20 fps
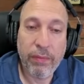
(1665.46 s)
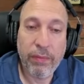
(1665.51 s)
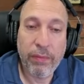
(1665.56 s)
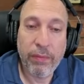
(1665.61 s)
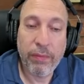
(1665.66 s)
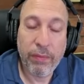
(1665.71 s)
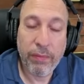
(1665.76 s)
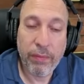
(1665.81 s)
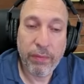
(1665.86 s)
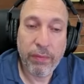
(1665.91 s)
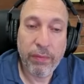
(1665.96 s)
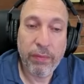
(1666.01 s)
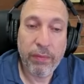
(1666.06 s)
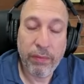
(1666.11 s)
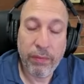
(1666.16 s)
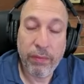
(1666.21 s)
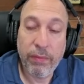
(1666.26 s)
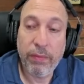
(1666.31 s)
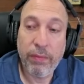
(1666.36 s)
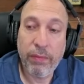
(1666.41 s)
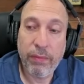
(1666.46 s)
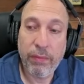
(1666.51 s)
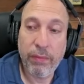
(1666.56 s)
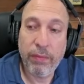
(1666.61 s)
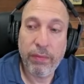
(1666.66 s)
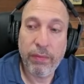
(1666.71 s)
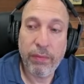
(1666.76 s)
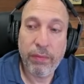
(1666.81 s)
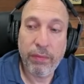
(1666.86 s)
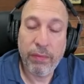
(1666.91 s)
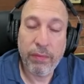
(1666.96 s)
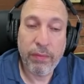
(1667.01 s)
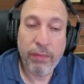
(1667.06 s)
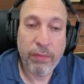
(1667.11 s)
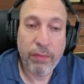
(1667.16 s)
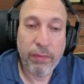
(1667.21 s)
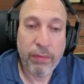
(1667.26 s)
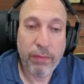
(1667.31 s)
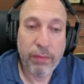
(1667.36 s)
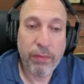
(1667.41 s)

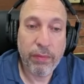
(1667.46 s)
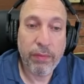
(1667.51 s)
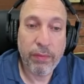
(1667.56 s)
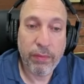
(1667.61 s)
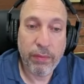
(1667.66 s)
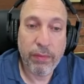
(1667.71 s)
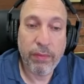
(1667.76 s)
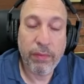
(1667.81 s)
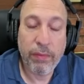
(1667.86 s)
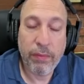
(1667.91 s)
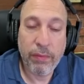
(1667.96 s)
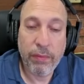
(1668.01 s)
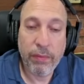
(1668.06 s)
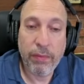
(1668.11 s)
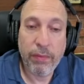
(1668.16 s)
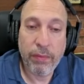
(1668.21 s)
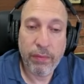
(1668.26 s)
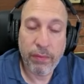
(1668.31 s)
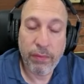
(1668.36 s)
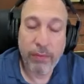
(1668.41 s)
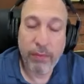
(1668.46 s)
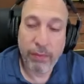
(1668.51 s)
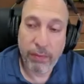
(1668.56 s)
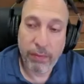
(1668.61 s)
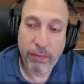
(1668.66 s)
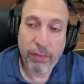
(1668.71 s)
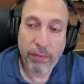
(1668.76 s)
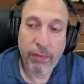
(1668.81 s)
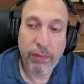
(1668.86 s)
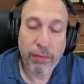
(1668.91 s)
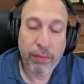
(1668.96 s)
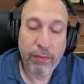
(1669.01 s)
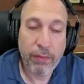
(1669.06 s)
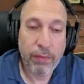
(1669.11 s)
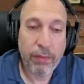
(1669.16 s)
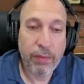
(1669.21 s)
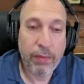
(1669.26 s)
This person isn't speaking.